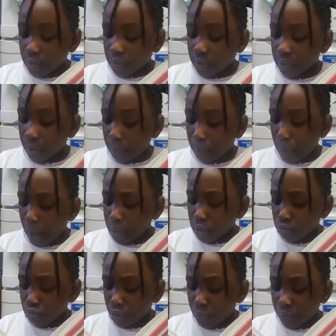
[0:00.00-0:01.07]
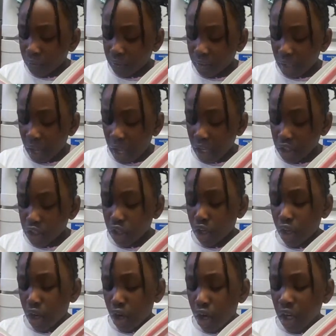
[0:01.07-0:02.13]
to sit by the river's edge,
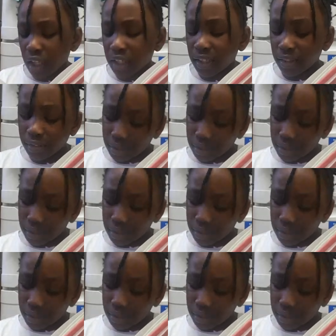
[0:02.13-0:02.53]
looking